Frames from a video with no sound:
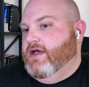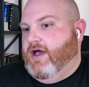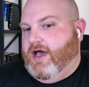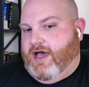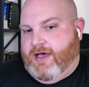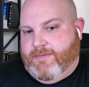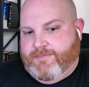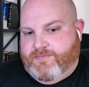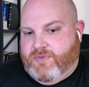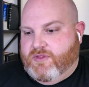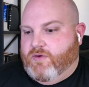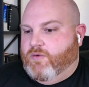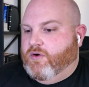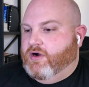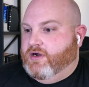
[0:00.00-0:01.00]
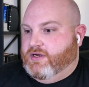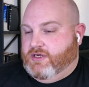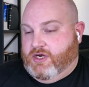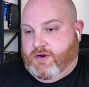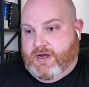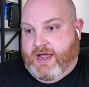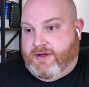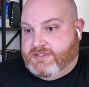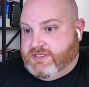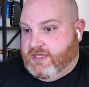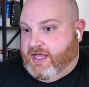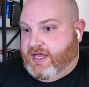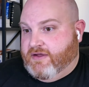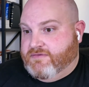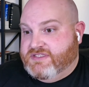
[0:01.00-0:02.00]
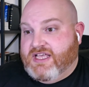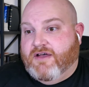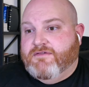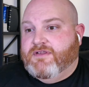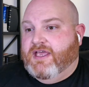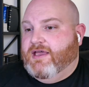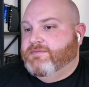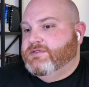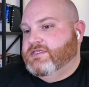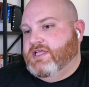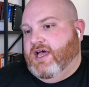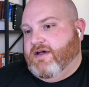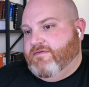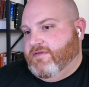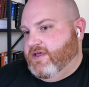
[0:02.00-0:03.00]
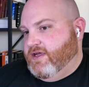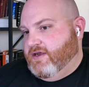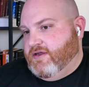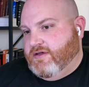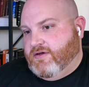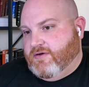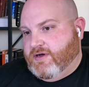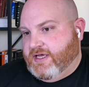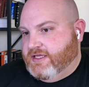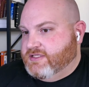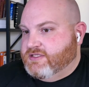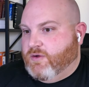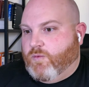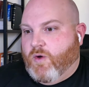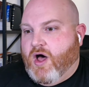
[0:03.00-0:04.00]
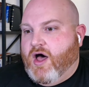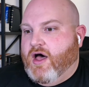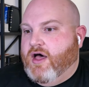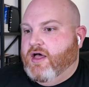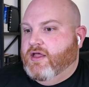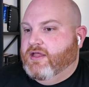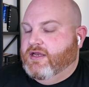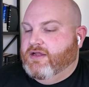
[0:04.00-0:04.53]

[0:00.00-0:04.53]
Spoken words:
Or, you know, now it's a lot of self-tape stuff that you do against a wall,